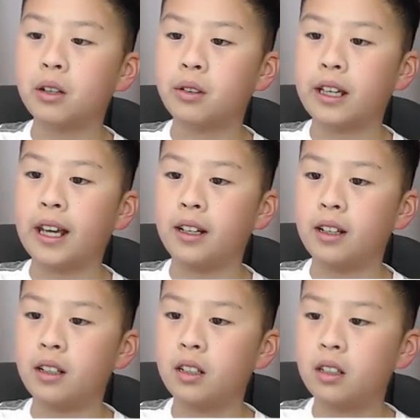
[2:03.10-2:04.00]
will be
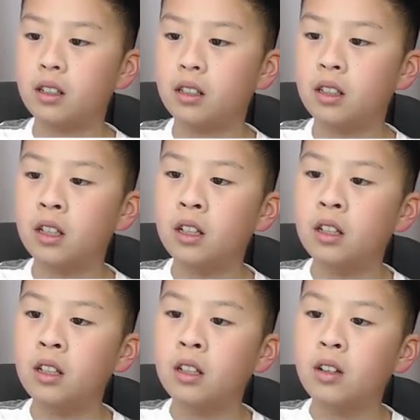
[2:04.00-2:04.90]
created.
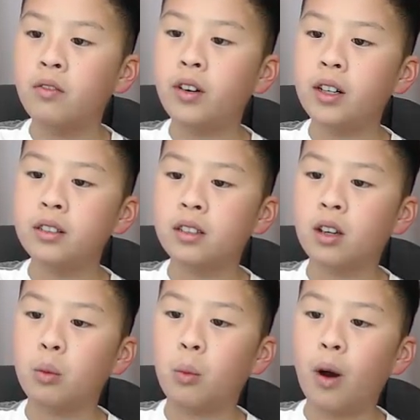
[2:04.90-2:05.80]

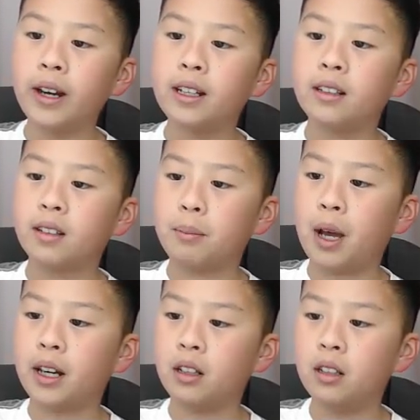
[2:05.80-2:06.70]
First, what
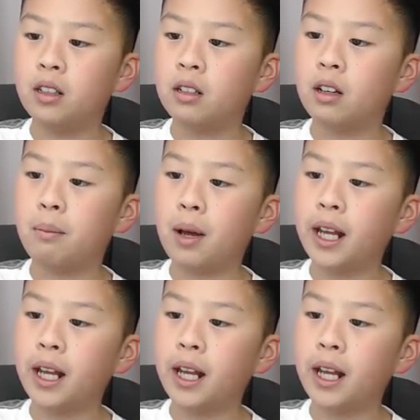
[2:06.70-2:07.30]
is a petal?